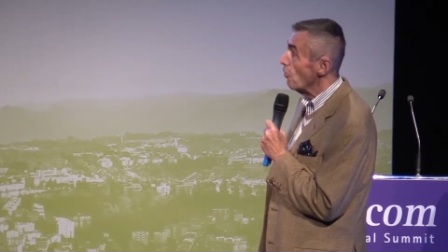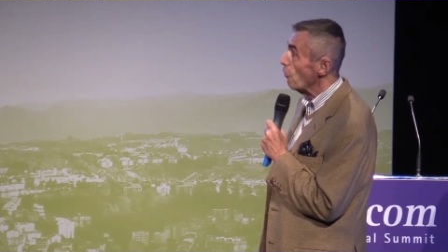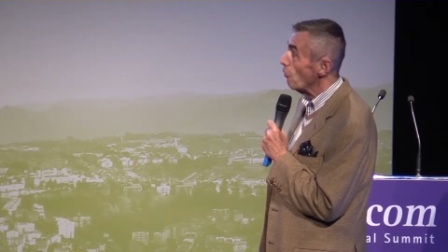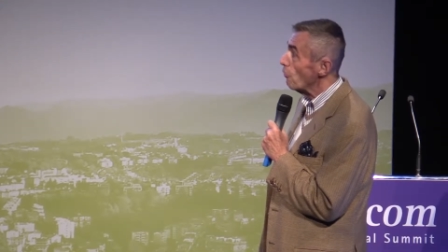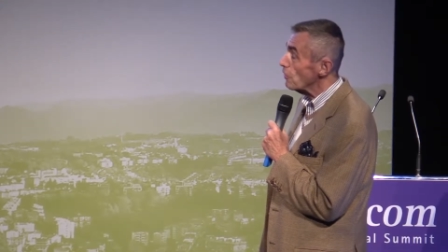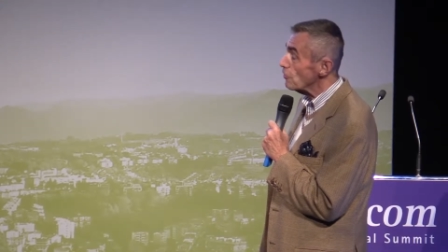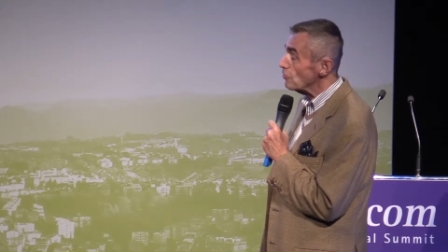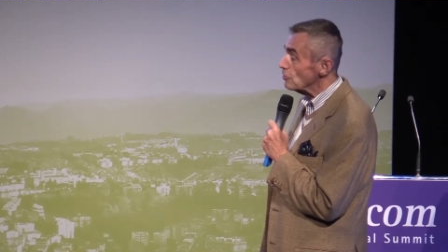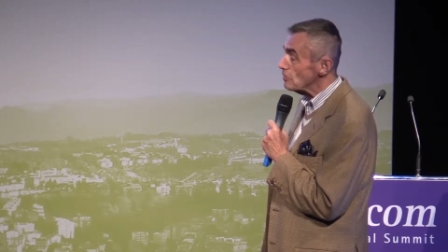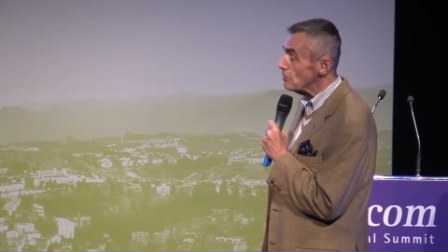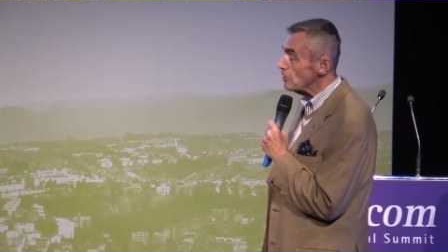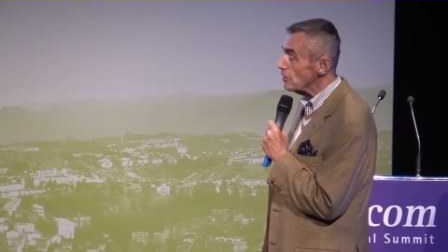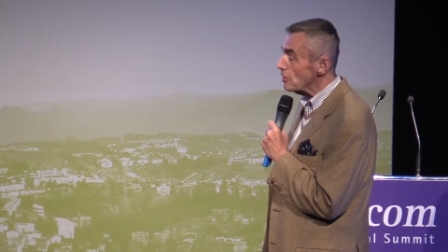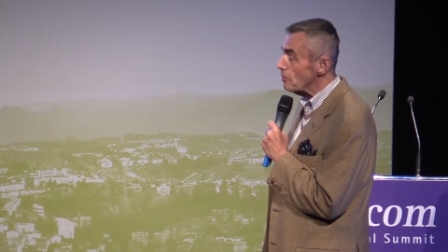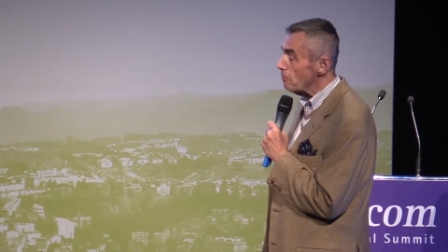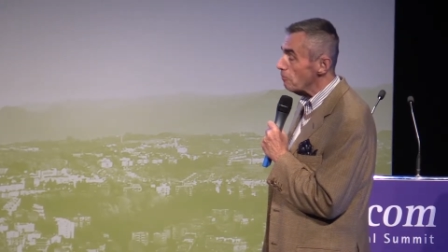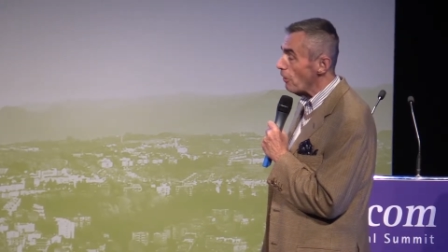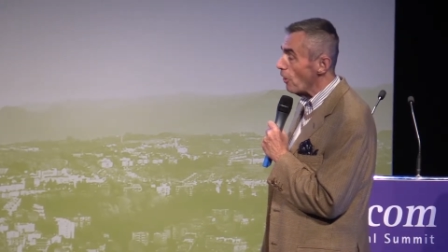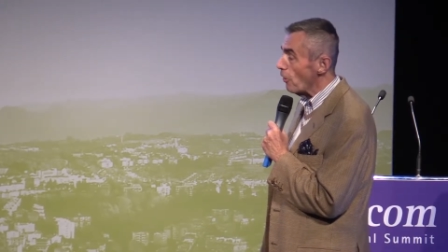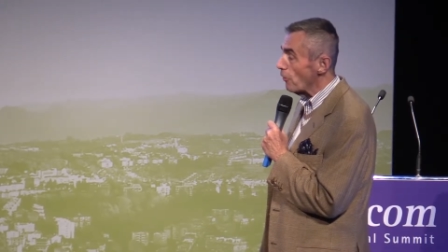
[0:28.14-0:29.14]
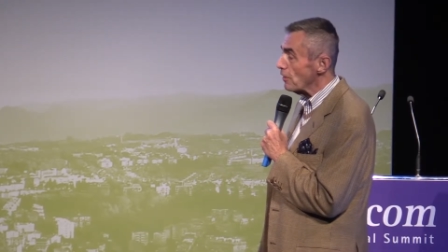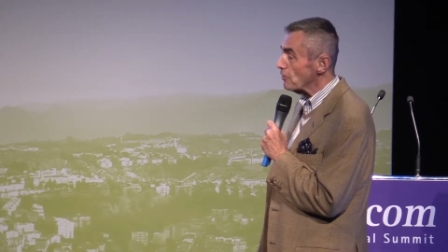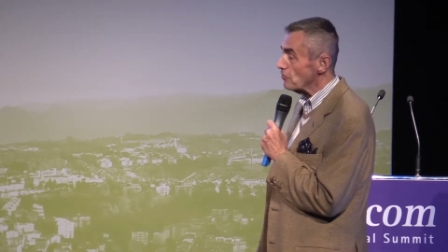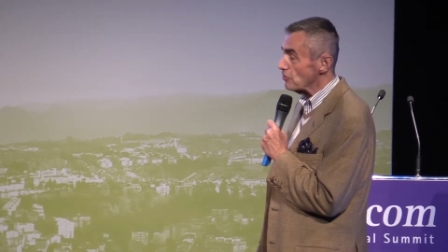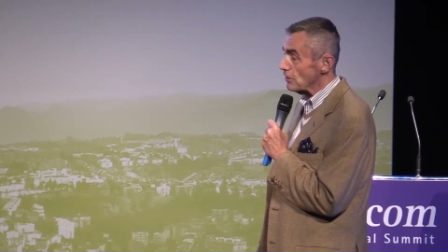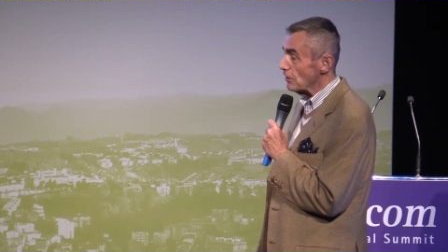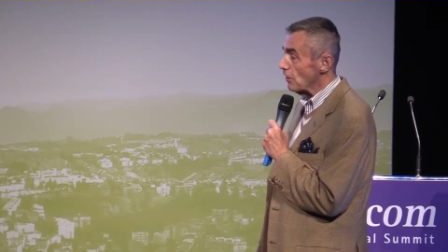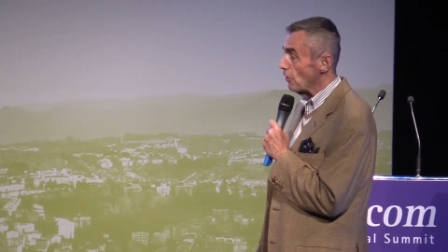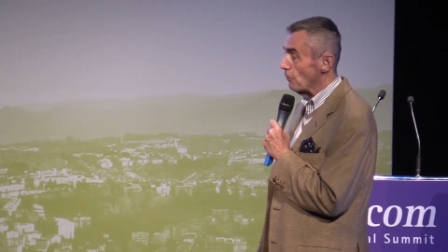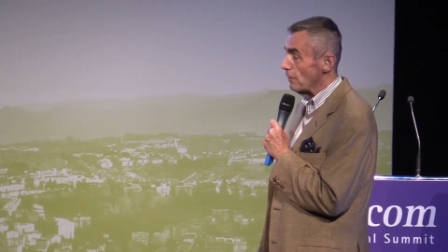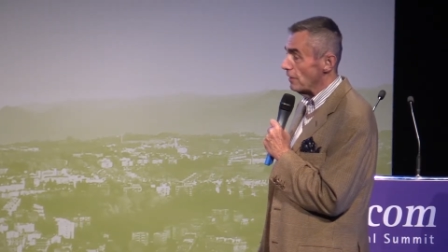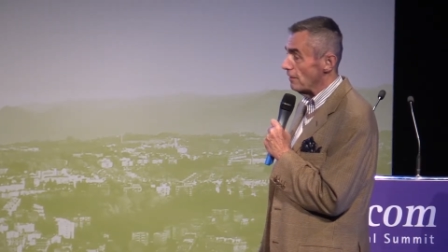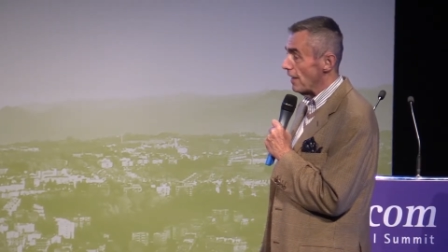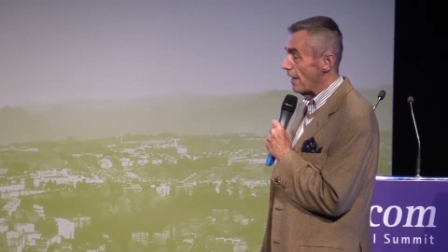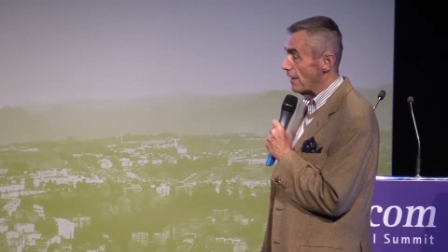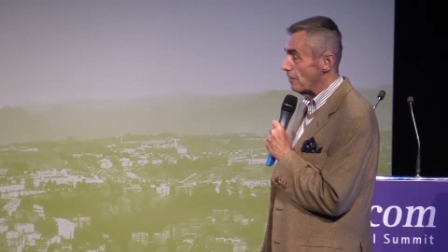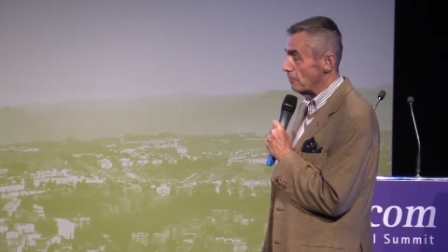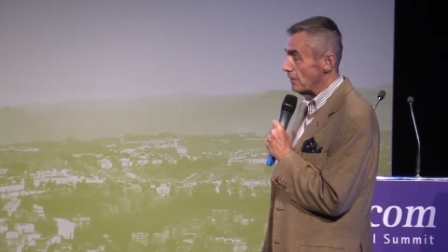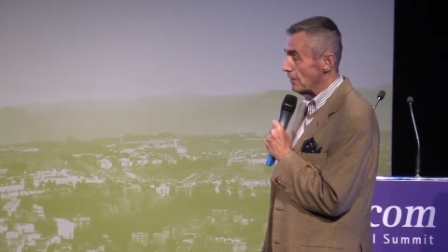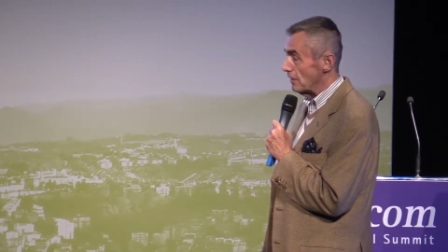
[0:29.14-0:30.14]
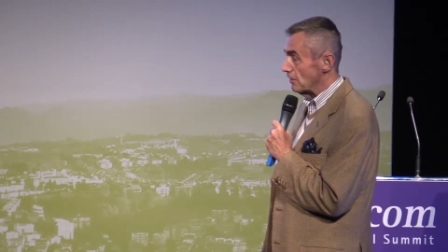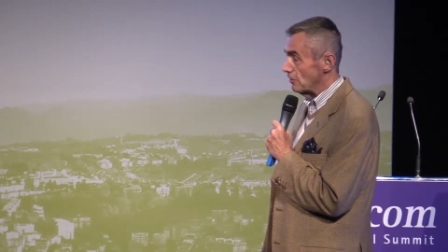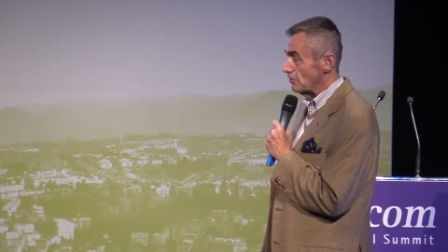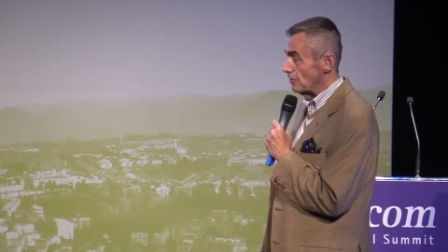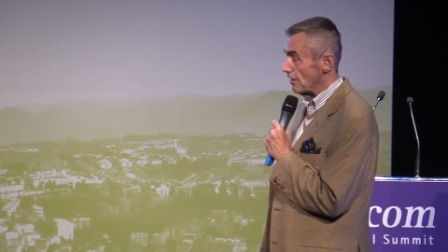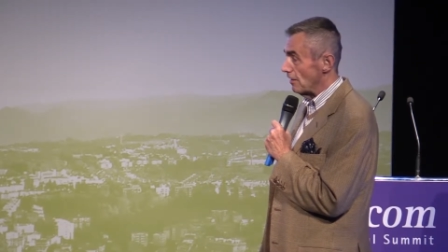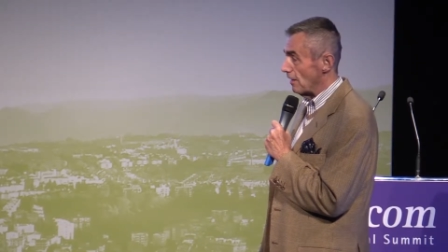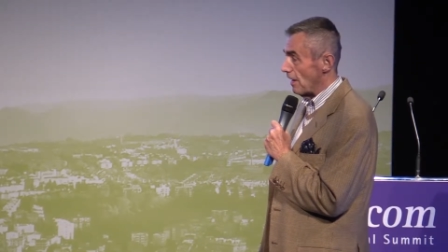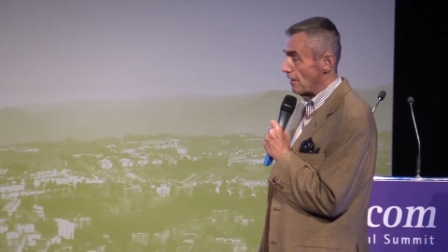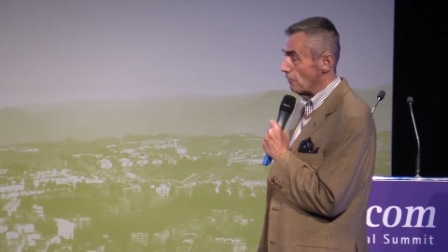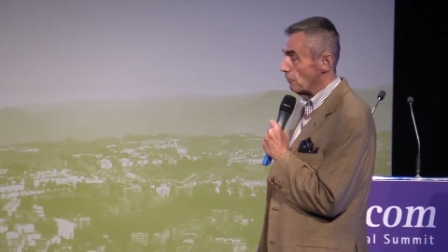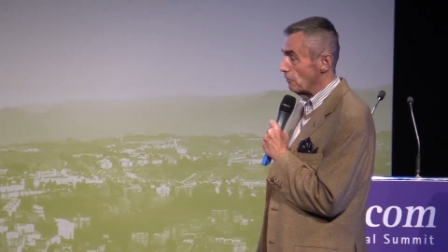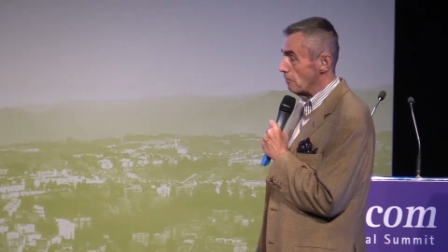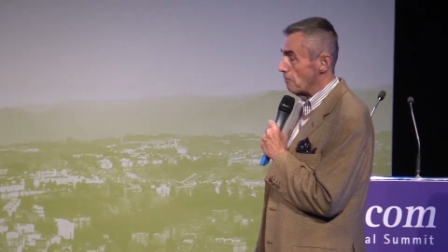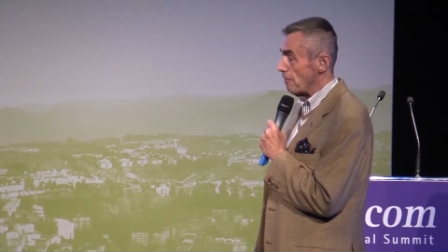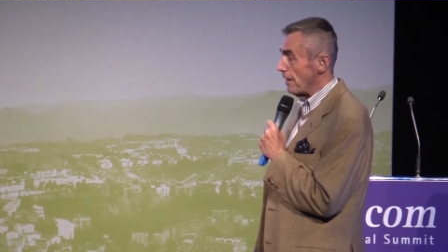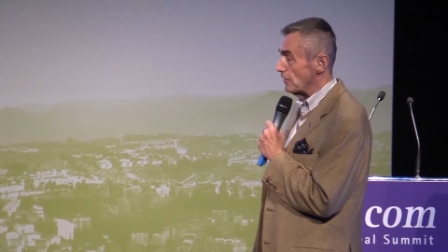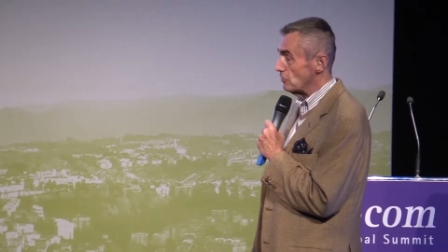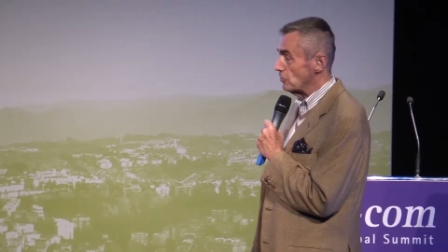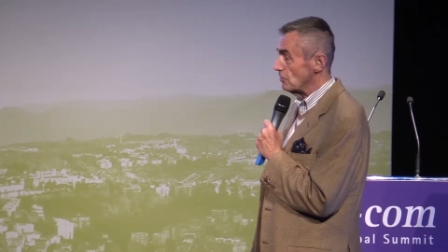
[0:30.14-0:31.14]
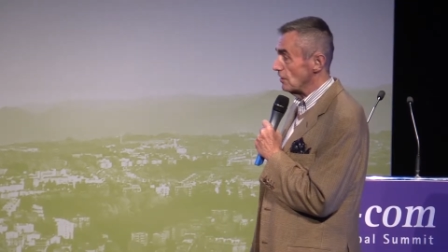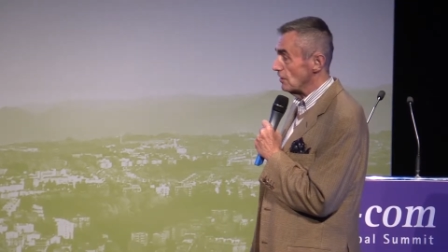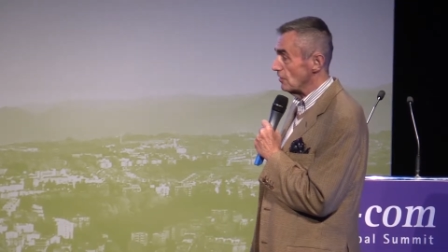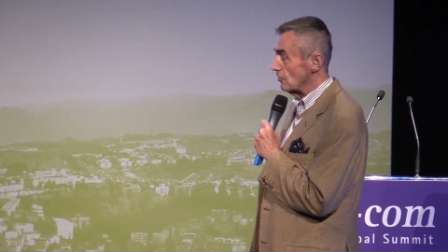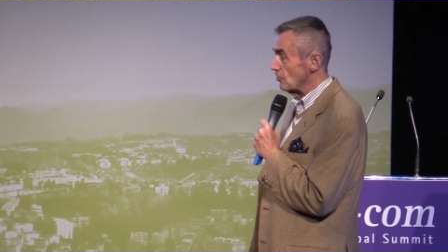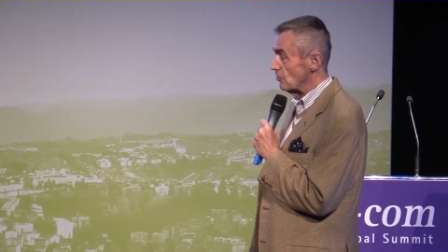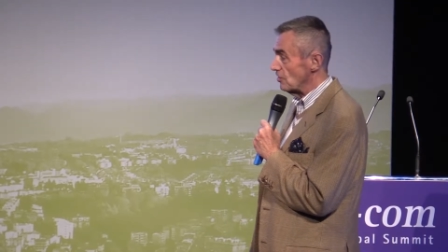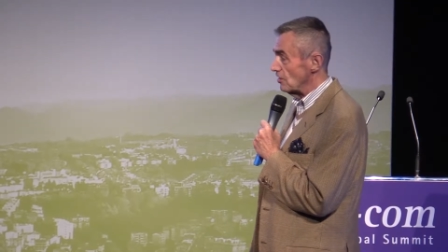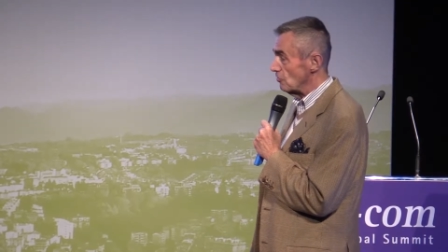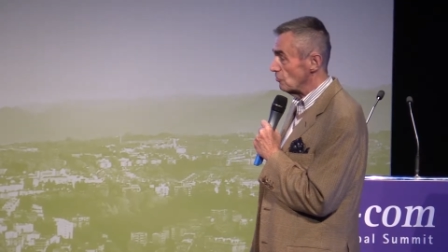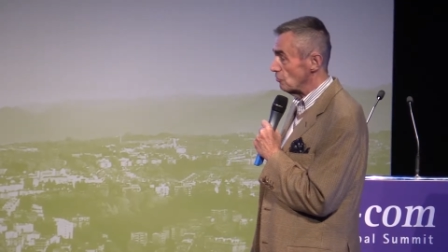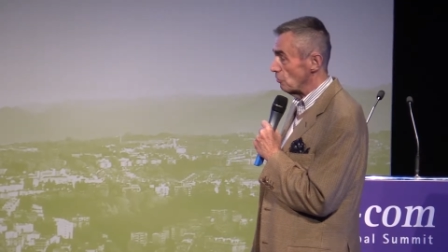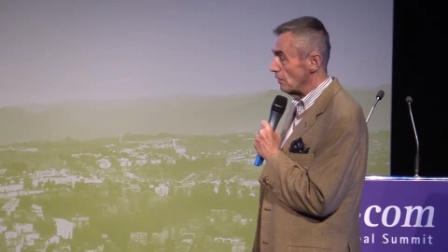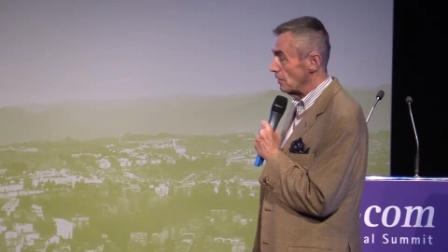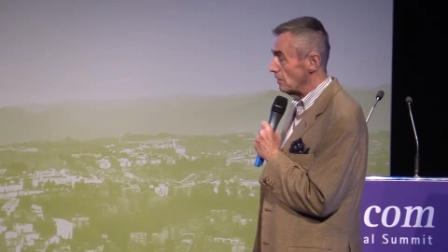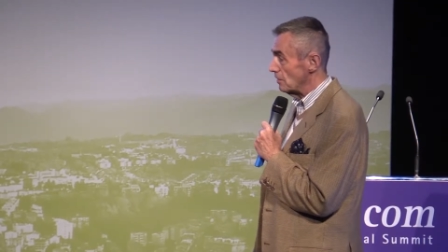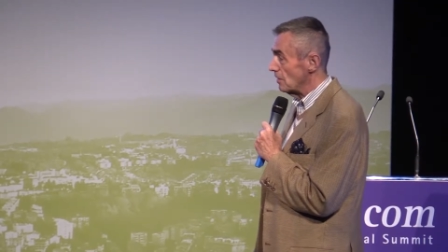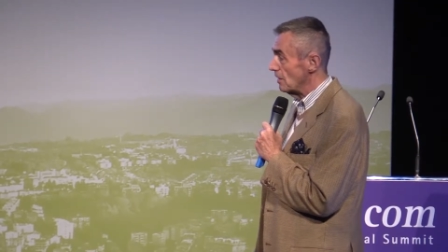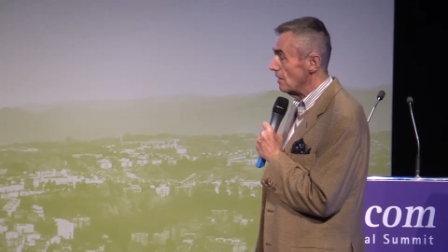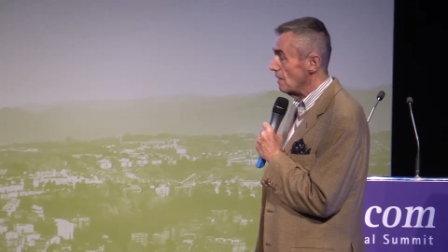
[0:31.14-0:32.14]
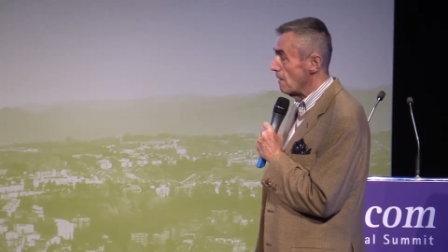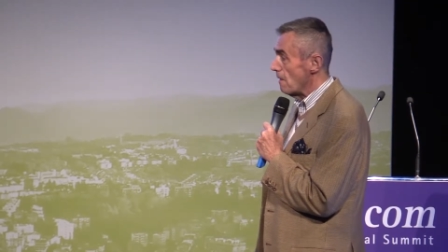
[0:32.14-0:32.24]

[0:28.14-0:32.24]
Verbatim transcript: What are some of the components that go in that? Because I would imagine in a C-suite,